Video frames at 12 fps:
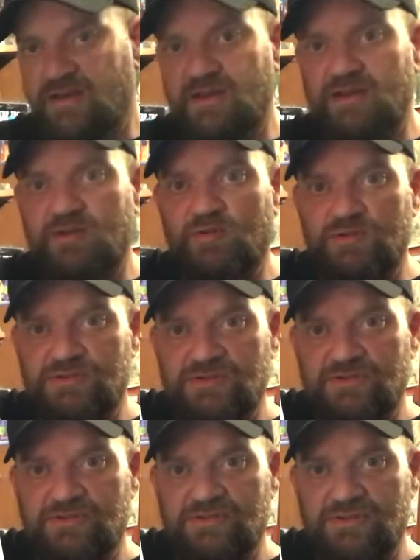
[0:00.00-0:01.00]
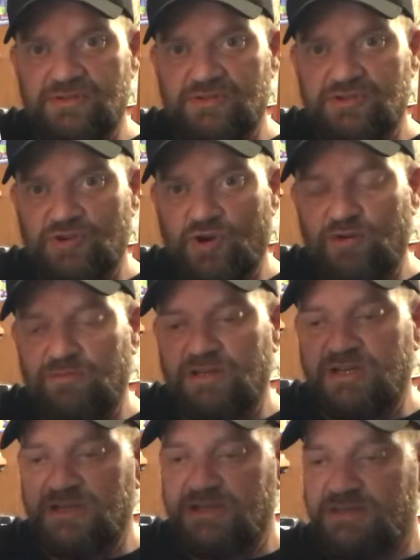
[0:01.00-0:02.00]
course, there's the saw
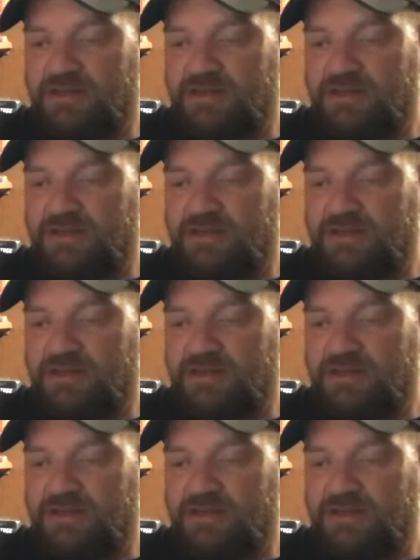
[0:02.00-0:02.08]
blade